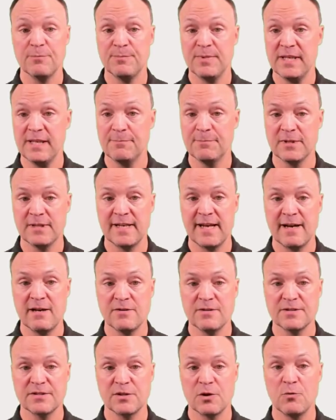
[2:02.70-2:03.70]
to the people
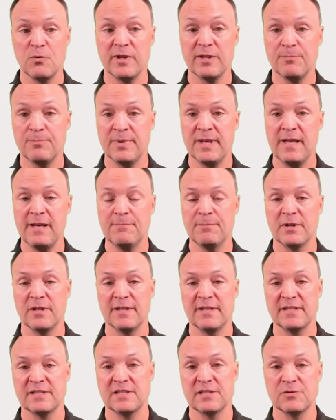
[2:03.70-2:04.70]
now. So with
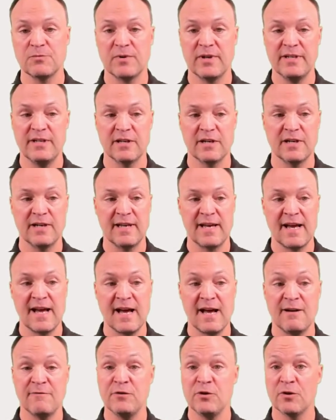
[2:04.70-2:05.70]
people, this is where you're going to
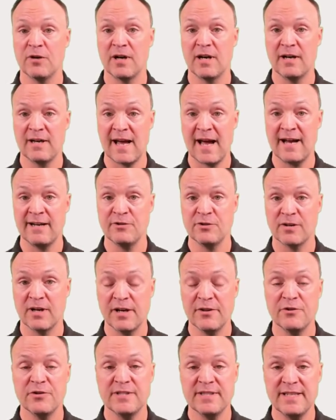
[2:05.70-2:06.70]
have your add
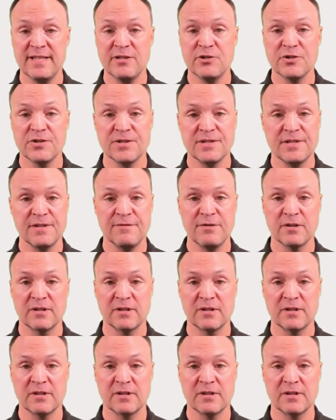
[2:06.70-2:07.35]
your other teachers.